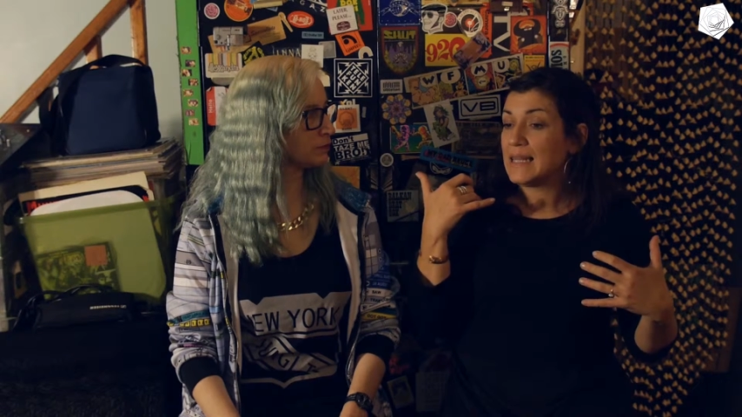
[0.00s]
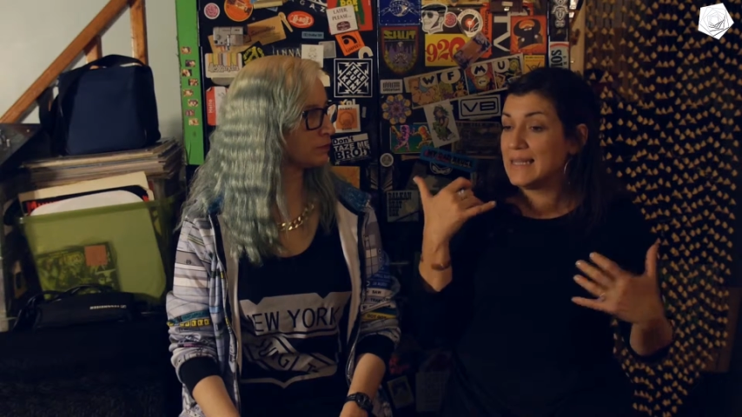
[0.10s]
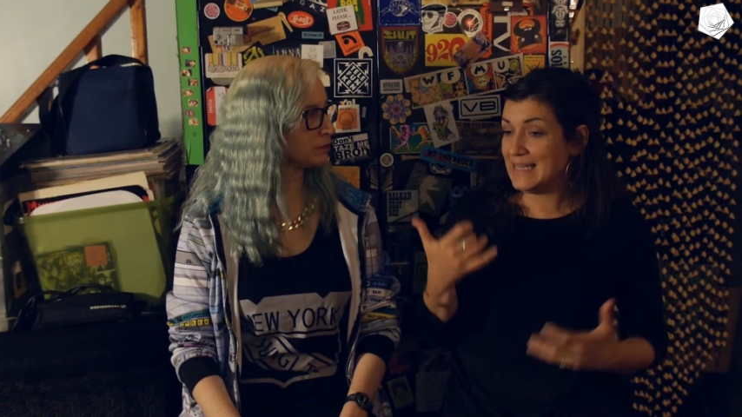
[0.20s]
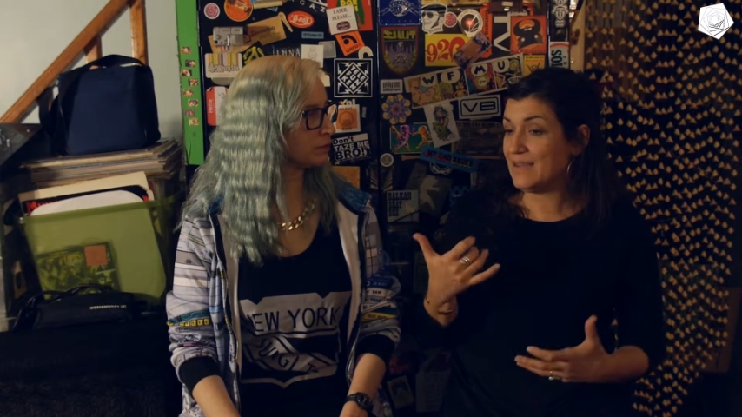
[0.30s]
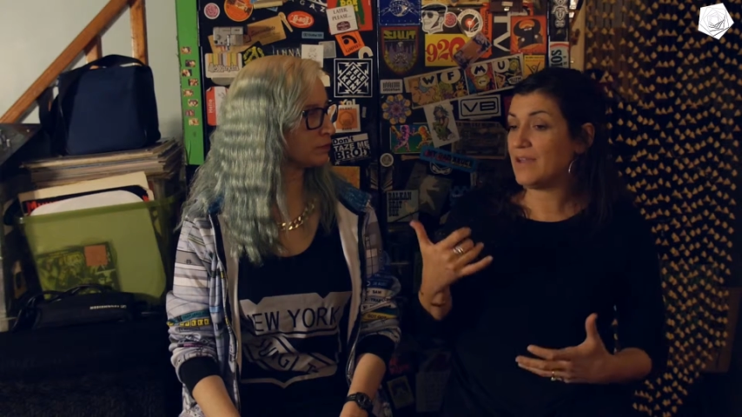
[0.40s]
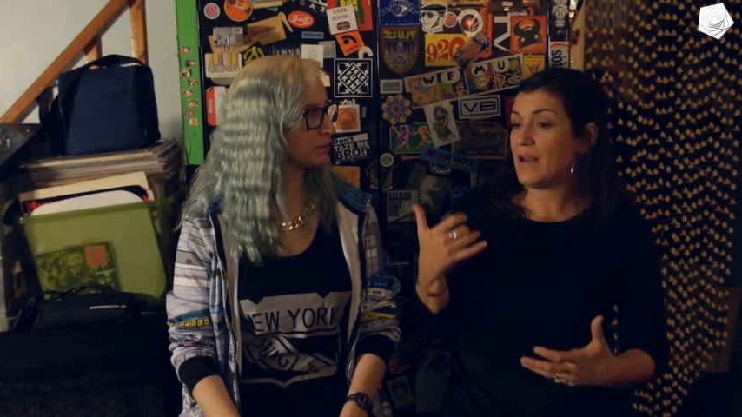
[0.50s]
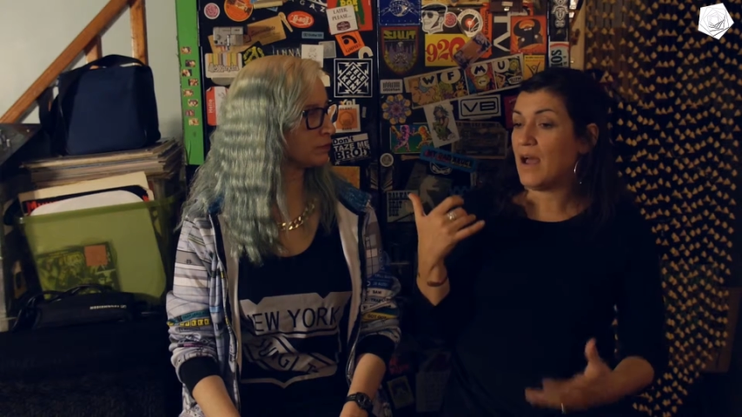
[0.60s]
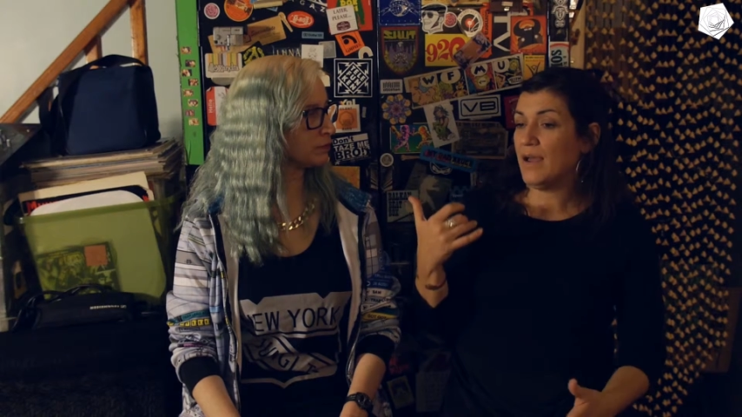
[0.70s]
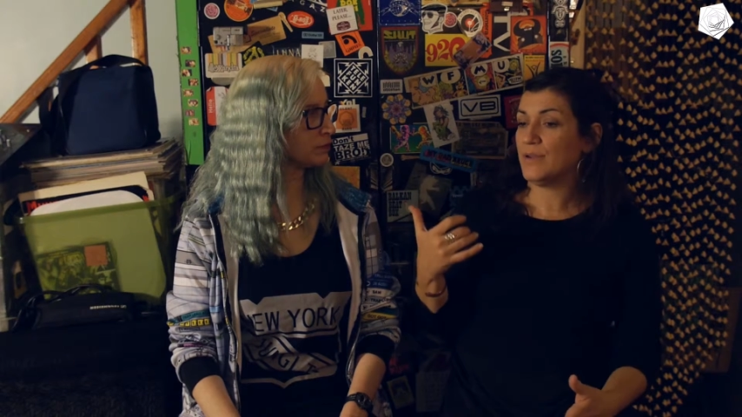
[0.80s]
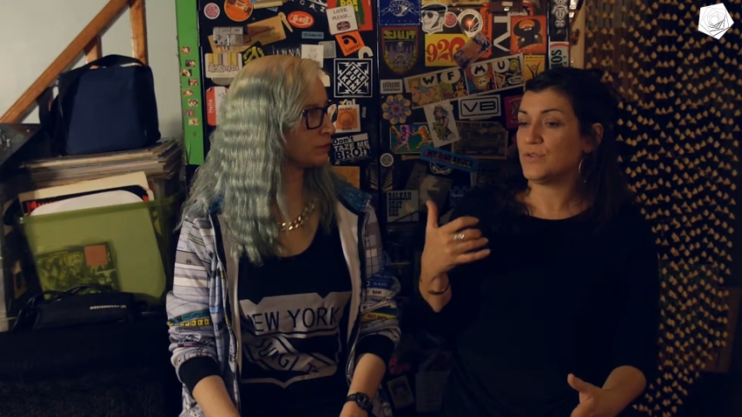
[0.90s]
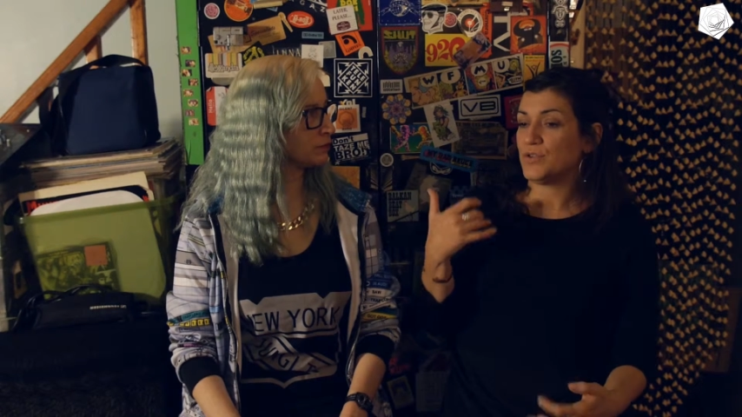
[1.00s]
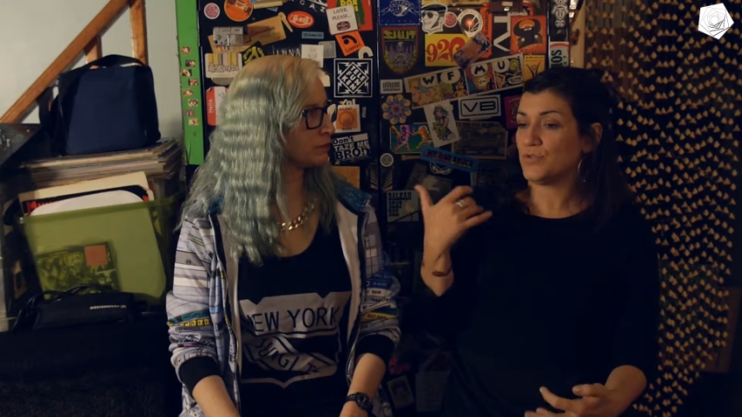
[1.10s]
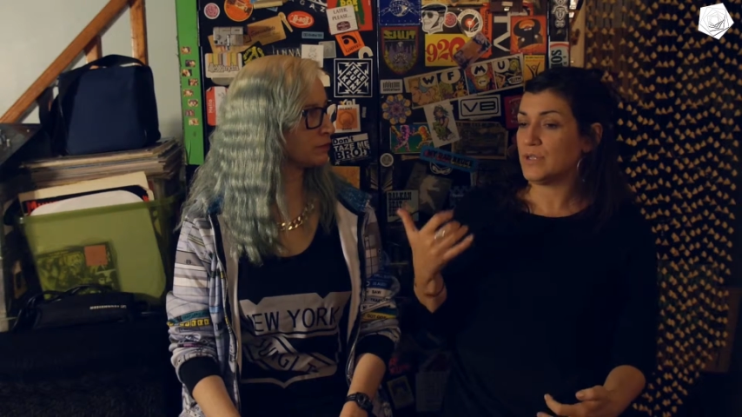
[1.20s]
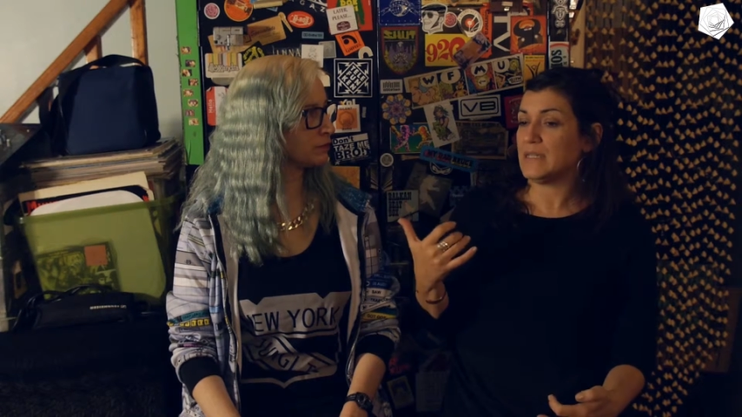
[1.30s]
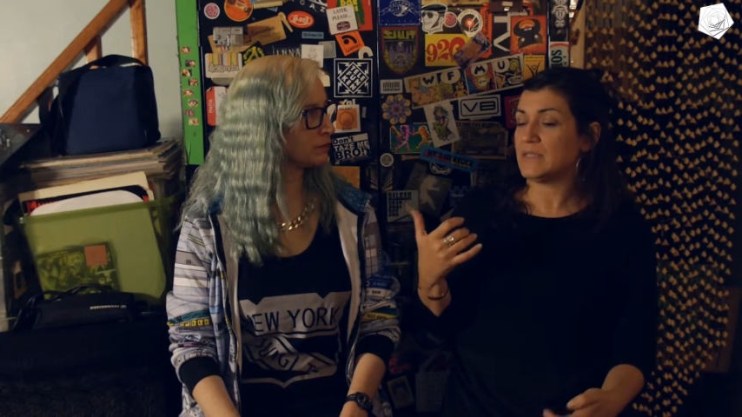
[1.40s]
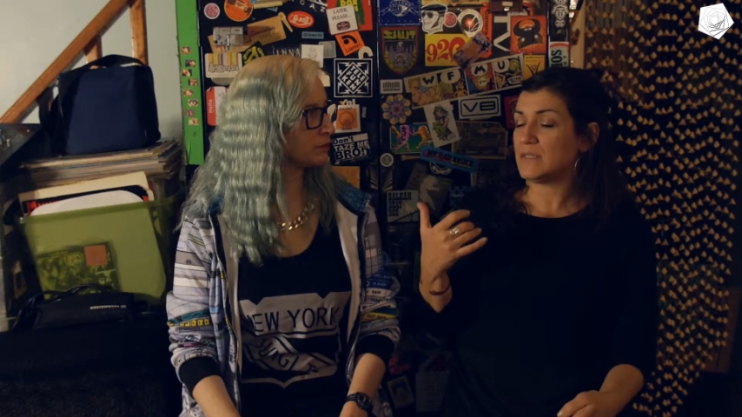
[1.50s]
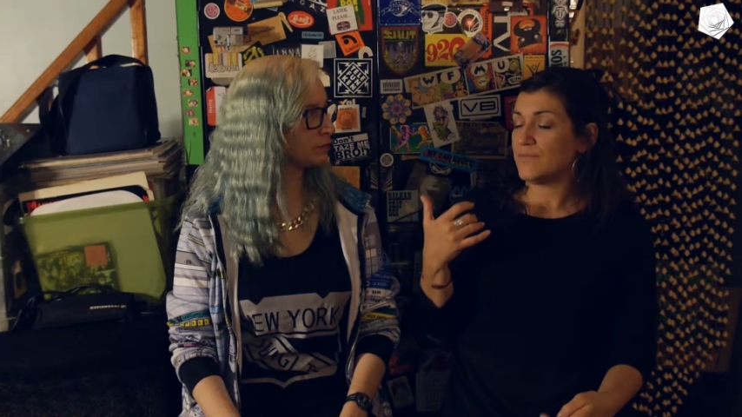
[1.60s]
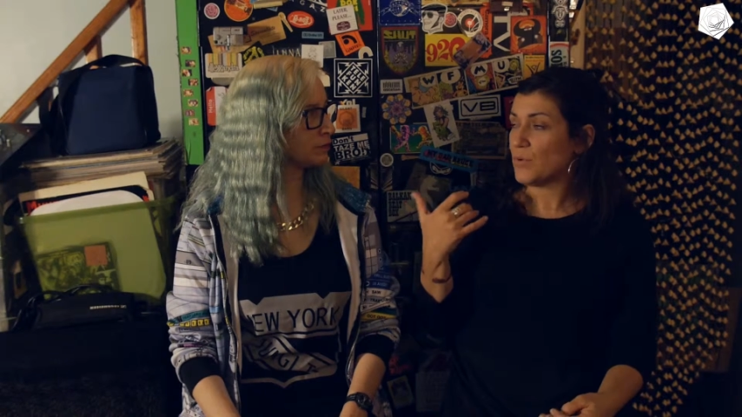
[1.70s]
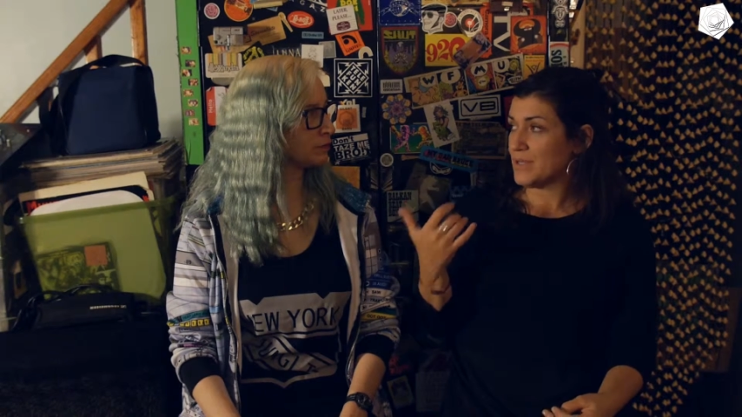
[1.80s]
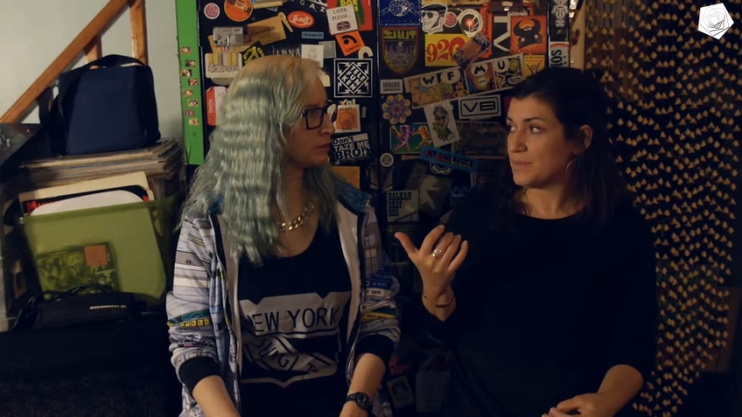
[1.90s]
leave it on Julie's
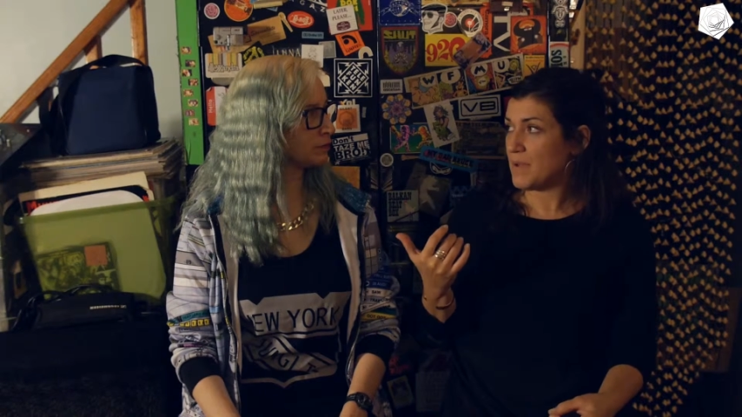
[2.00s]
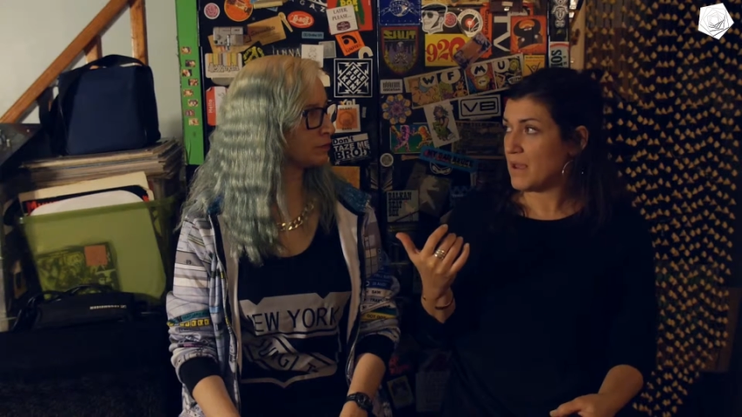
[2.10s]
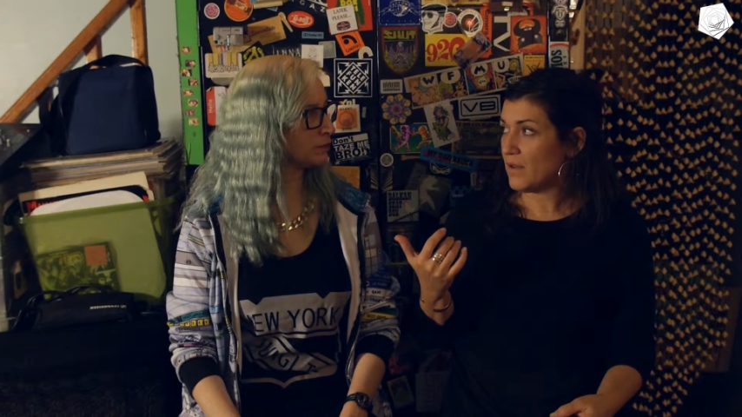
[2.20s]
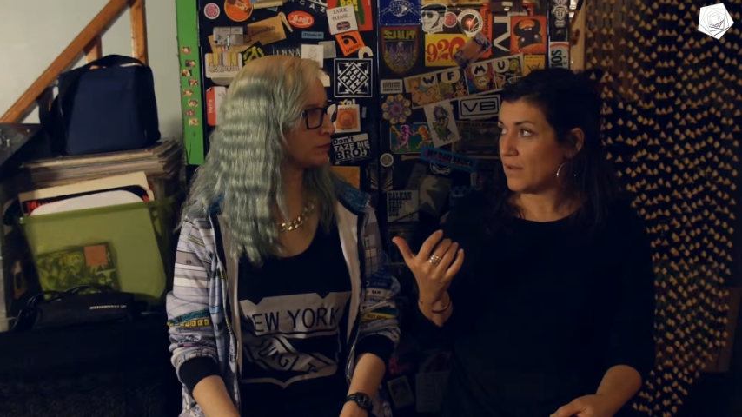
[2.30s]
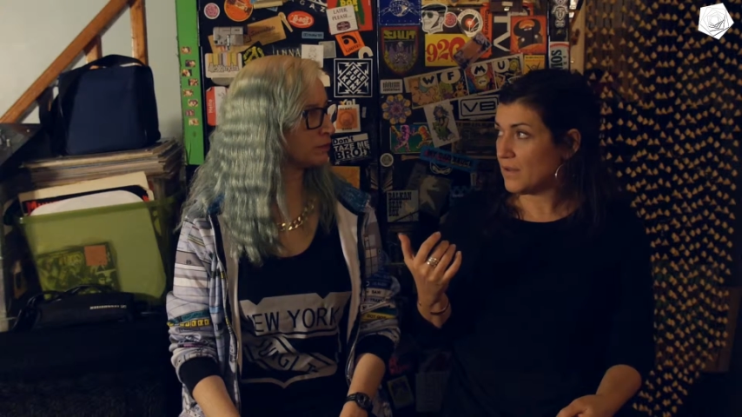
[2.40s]
voicemail,